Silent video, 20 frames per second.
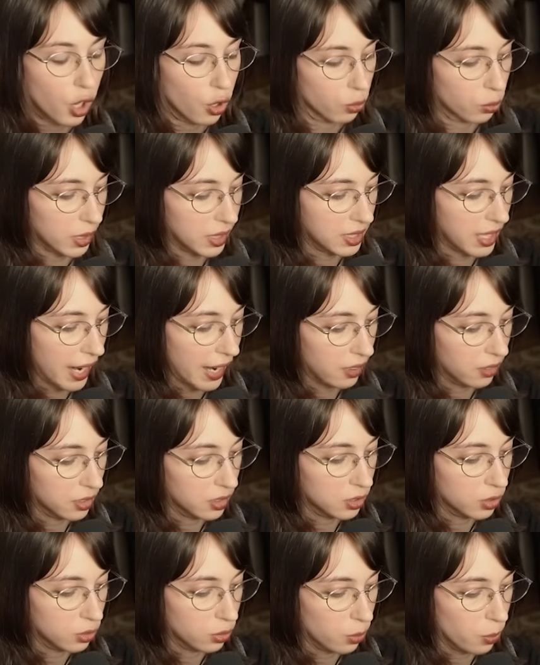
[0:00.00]
retitle
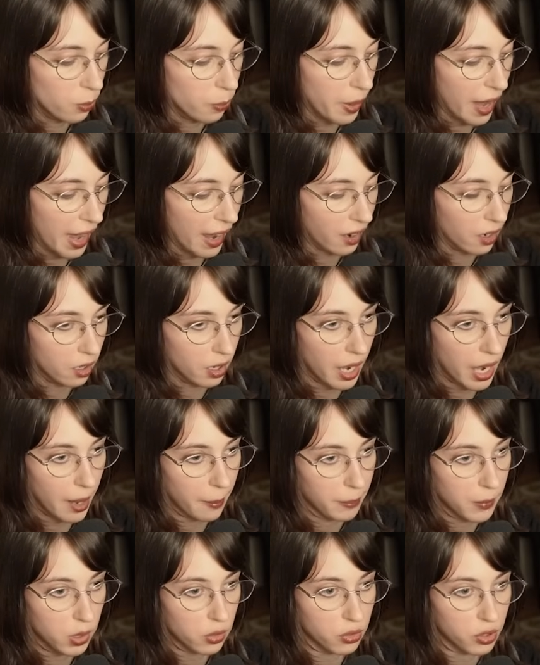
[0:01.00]
it to
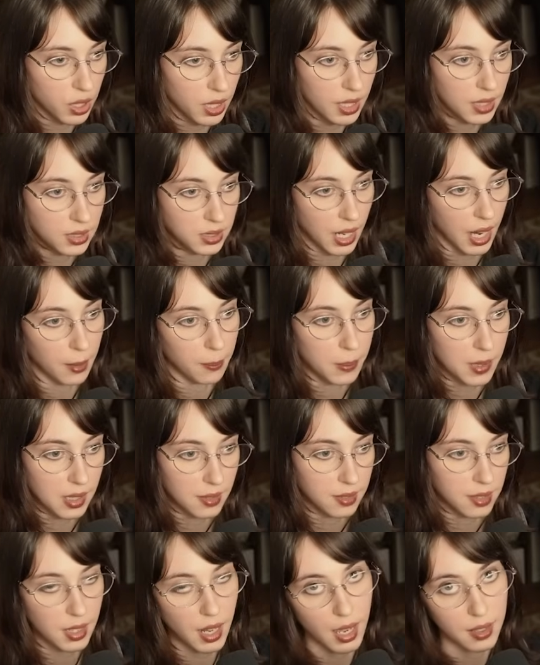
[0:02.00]

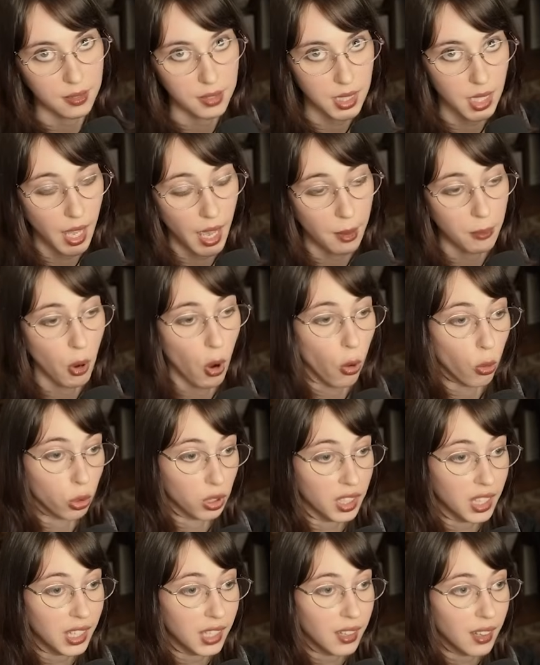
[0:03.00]
backgroundmusic.bcstm
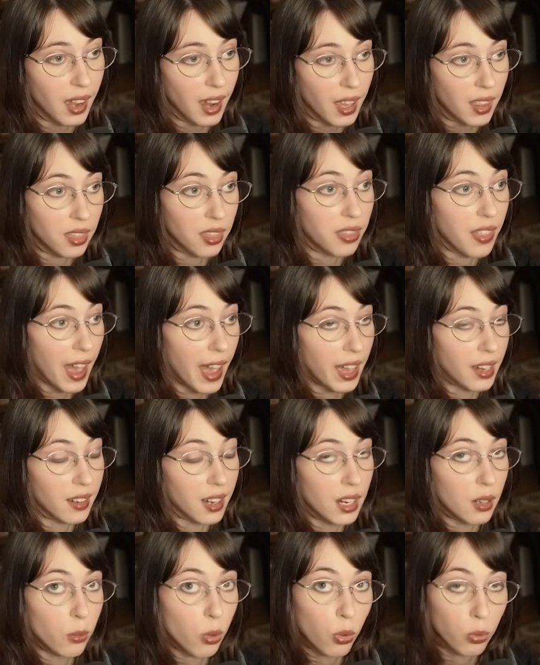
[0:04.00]
only, and then
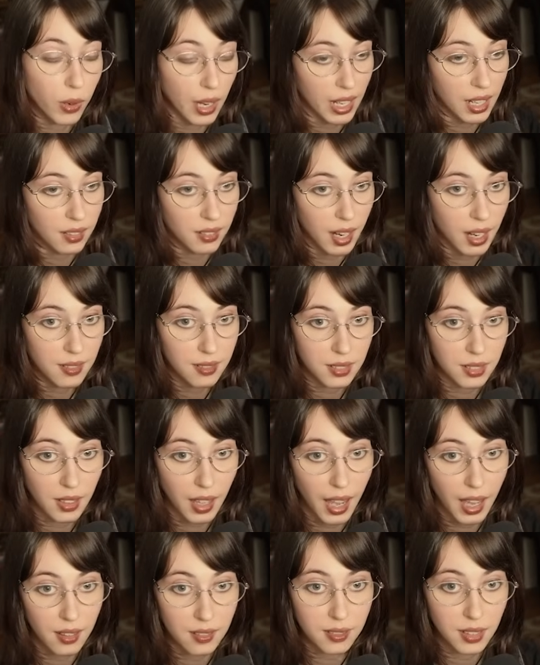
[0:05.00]
it will recognize it
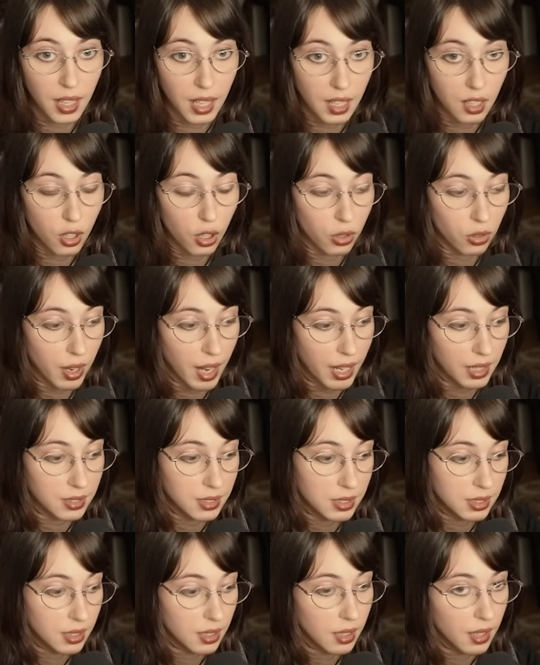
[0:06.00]
as a
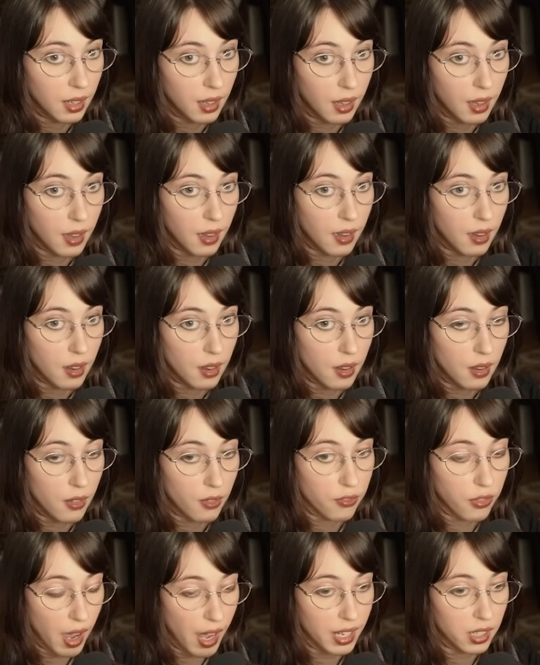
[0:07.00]
correct
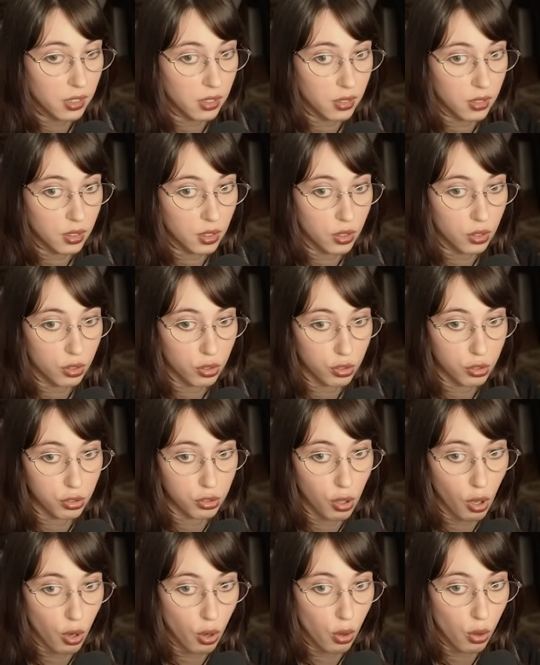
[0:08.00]
file.
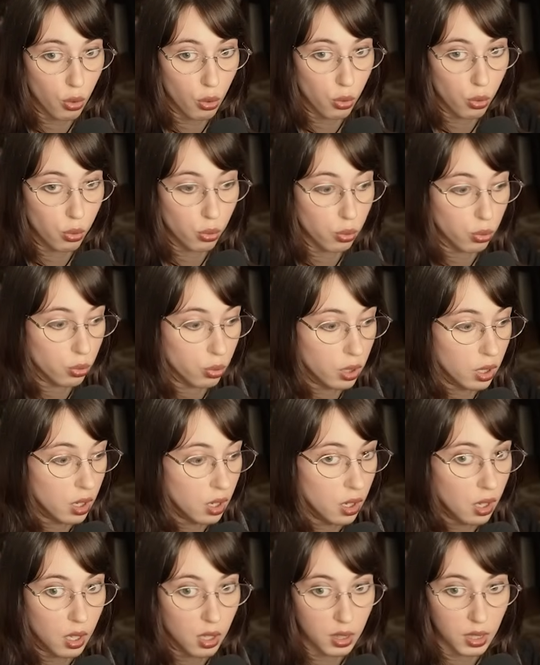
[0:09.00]
So
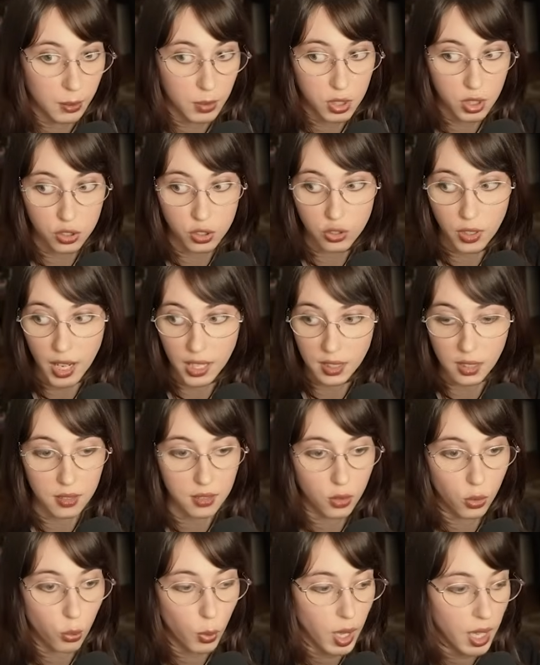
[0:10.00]
let me just drag this
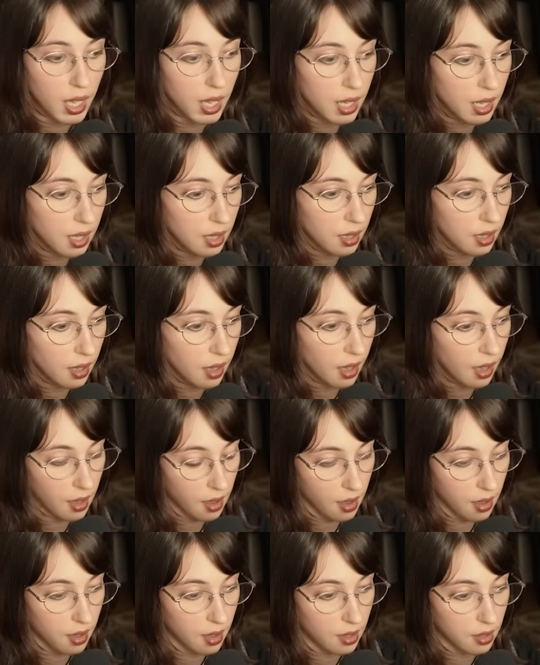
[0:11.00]
away.
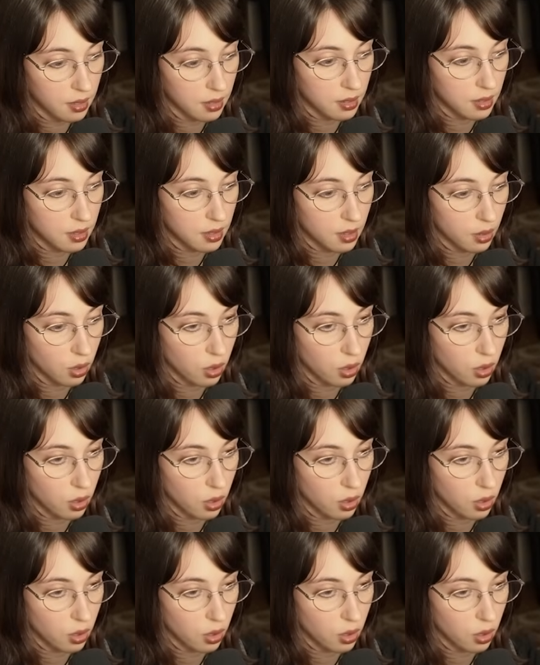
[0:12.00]
And